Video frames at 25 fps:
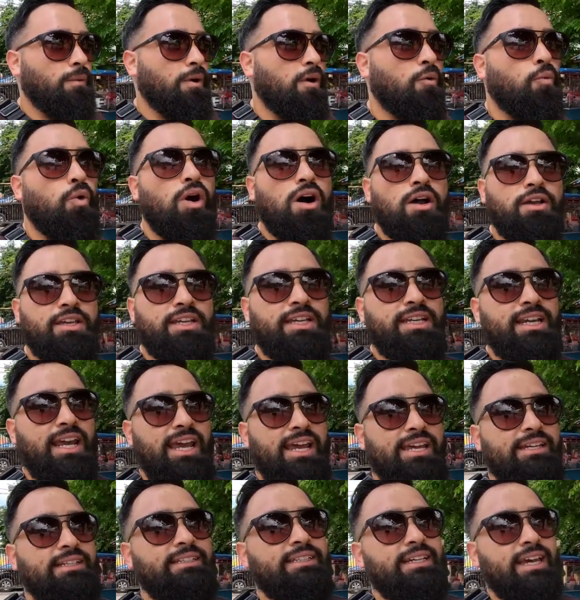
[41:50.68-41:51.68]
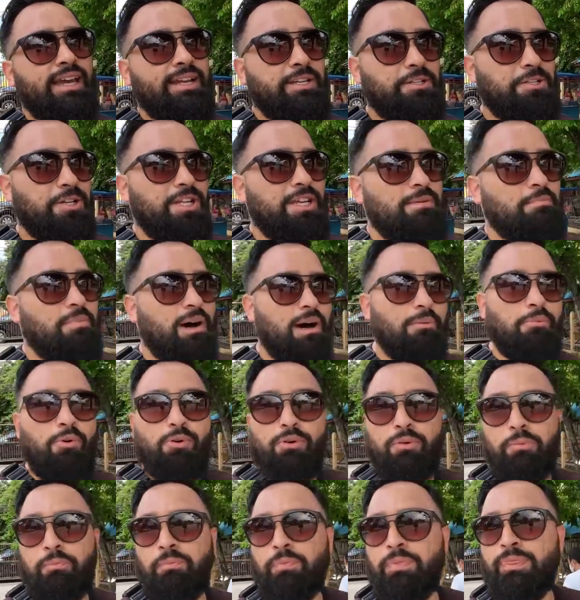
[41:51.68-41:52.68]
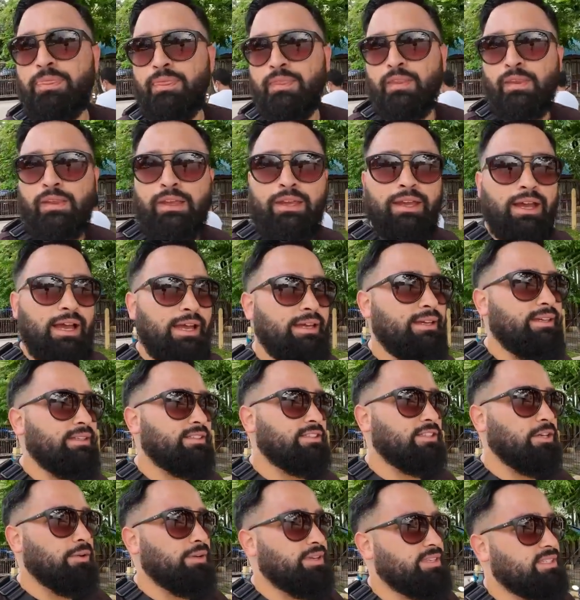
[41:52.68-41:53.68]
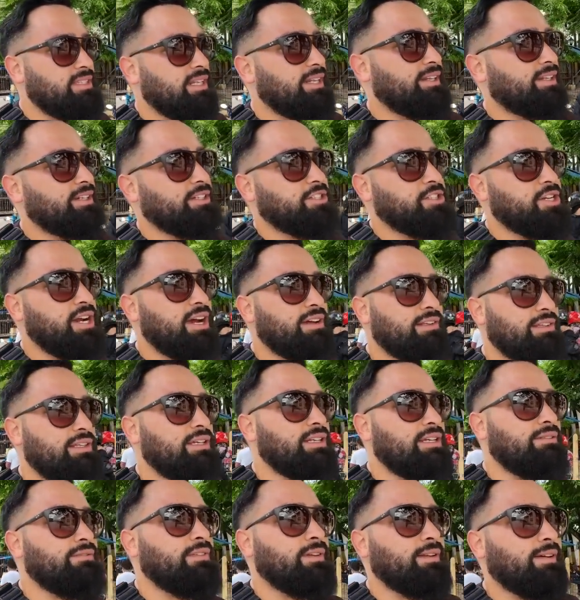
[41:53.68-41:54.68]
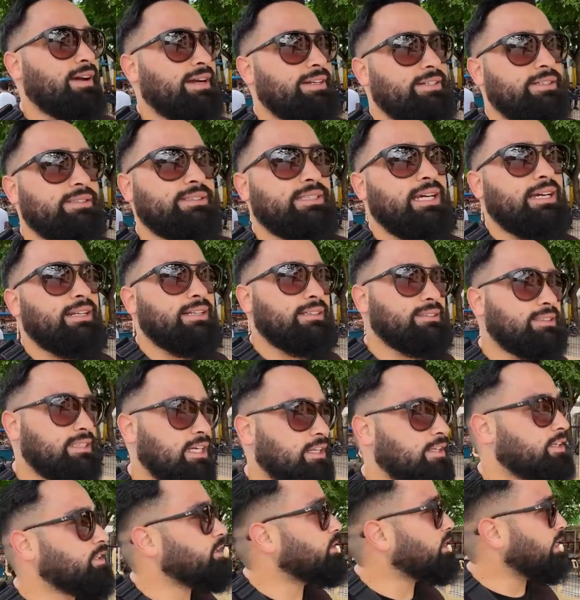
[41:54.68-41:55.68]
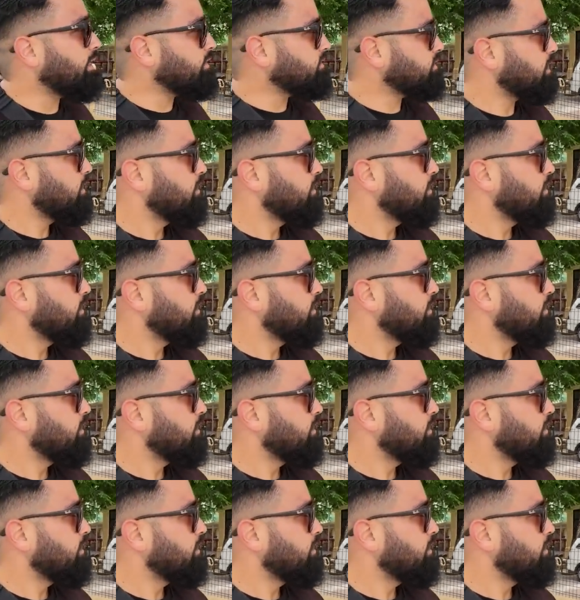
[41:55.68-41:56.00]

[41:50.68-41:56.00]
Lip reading: walking ADHD bubble. I get so easily distracted, even though I just got done telling you guys